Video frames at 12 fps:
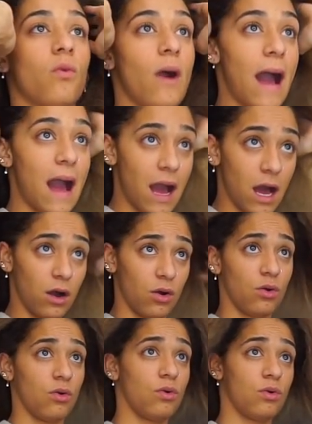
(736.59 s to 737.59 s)

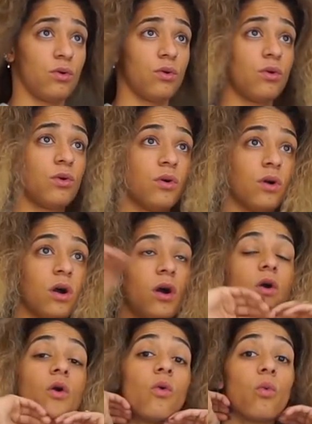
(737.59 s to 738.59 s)
Wow.
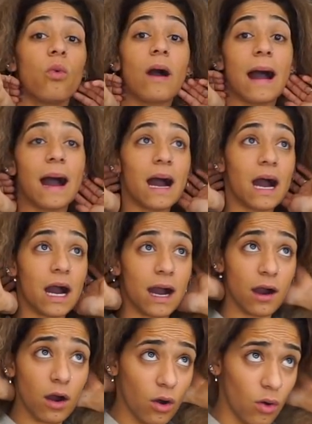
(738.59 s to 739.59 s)

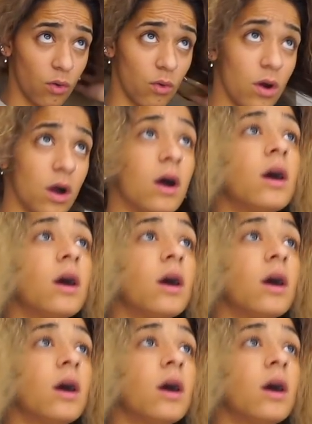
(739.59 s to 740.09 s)
Wow.